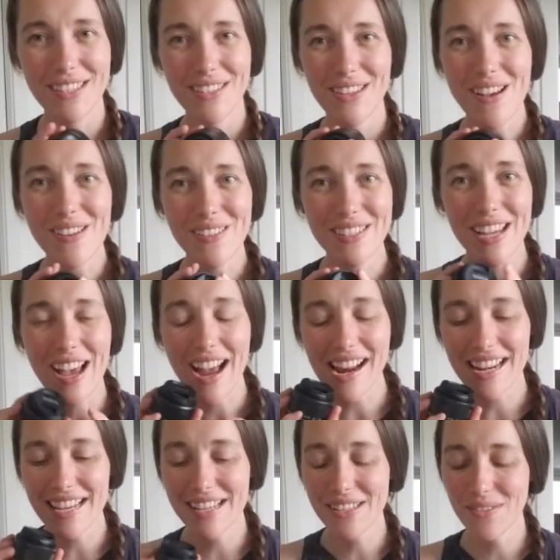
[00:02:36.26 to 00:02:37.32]
so
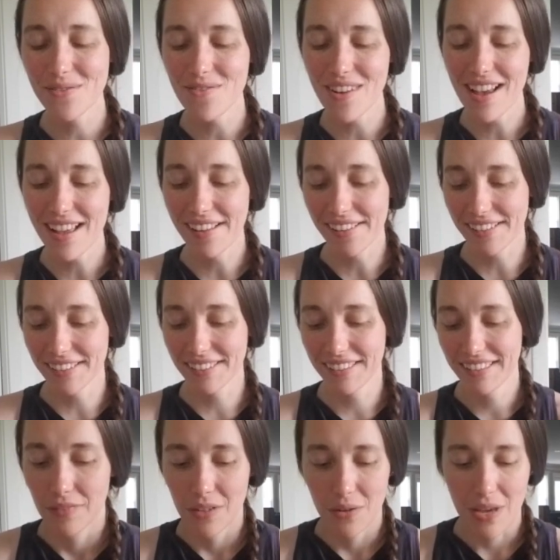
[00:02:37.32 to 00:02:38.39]
tiny as well.
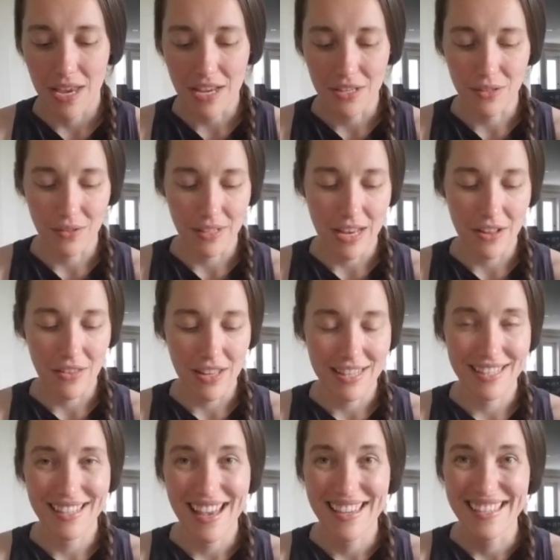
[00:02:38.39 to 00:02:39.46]
Okay, so now let's
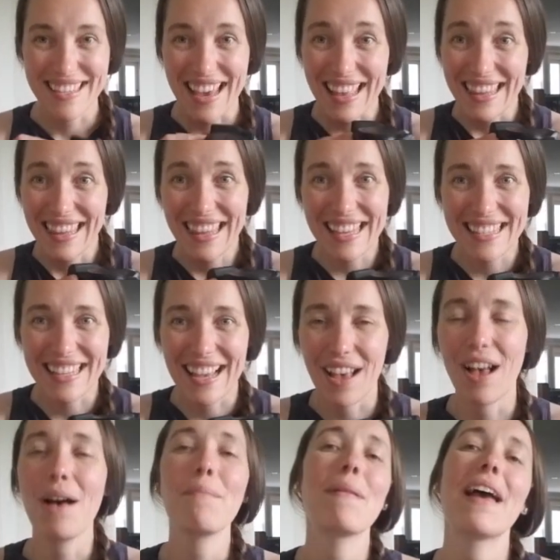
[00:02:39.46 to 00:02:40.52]
set this
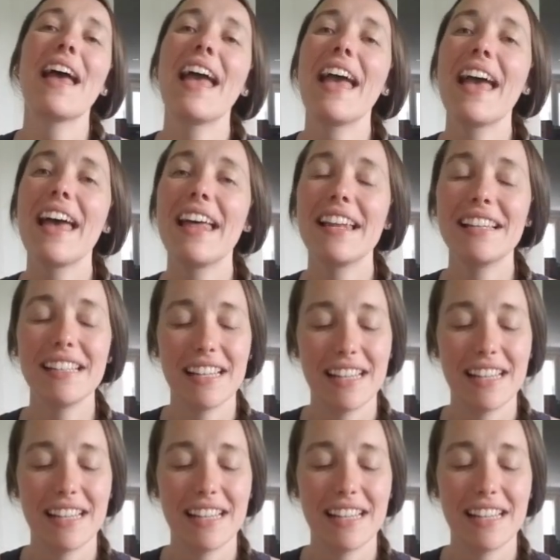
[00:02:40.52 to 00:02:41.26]
up and